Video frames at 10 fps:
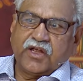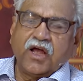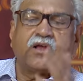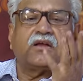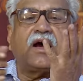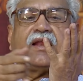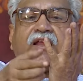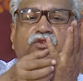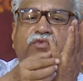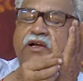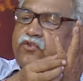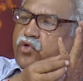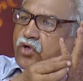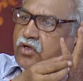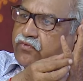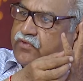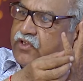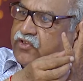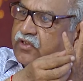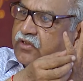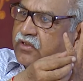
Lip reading: Ahankara has one sort of feature,